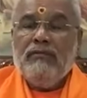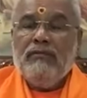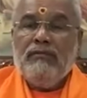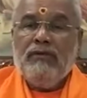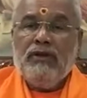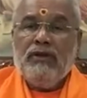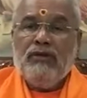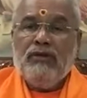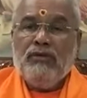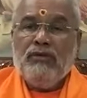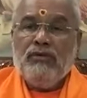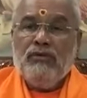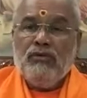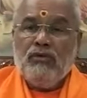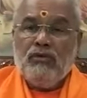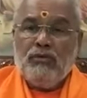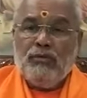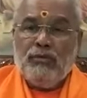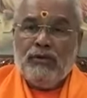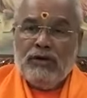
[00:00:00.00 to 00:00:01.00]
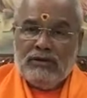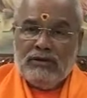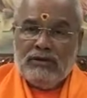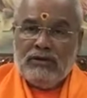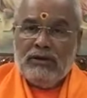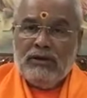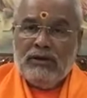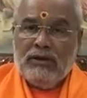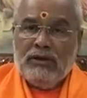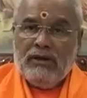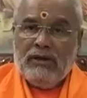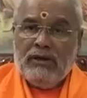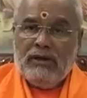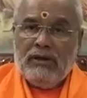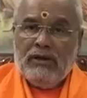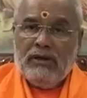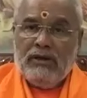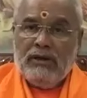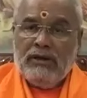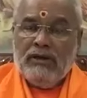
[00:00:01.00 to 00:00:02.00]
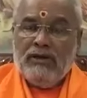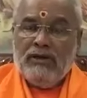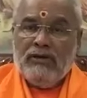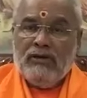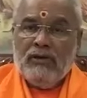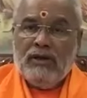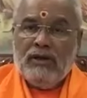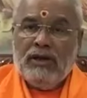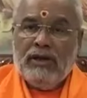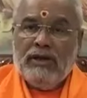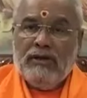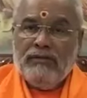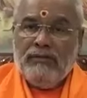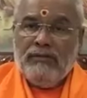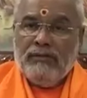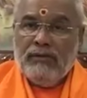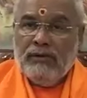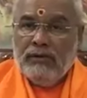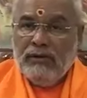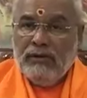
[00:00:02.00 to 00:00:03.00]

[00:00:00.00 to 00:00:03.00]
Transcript: When you do upasana daily in your life,